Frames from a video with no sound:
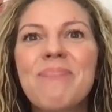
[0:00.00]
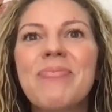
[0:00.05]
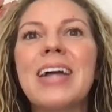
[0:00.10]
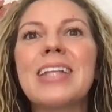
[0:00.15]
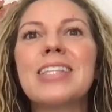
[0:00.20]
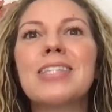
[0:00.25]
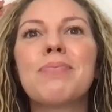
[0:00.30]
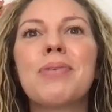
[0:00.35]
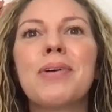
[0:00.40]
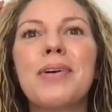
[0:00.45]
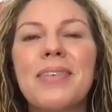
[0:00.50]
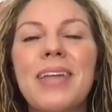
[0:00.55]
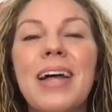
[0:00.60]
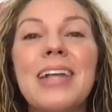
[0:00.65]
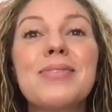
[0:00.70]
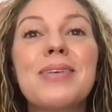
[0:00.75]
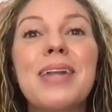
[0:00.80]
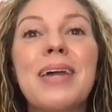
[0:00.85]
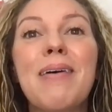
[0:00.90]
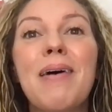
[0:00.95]
that's
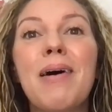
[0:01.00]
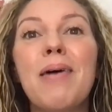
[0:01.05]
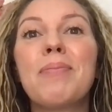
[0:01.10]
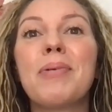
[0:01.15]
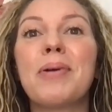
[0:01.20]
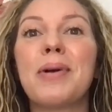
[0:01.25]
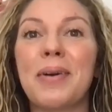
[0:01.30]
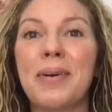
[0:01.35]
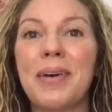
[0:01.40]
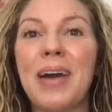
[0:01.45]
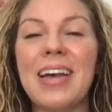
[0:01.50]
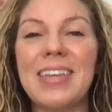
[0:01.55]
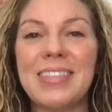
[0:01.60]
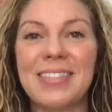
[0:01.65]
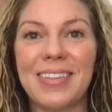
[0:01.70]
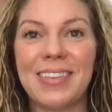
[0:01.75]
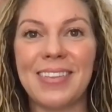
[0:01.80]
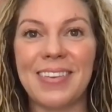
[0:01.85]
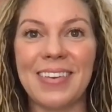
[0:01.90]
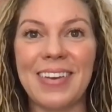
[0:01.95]
what I call
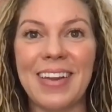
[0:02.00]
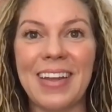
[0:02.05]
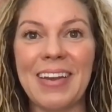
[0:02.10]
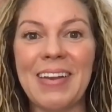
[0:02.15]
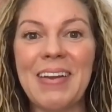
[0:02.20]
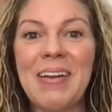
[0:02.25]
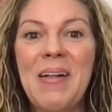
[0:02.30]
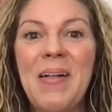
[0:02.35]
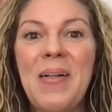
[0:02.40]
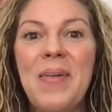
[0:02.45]
procrastinating.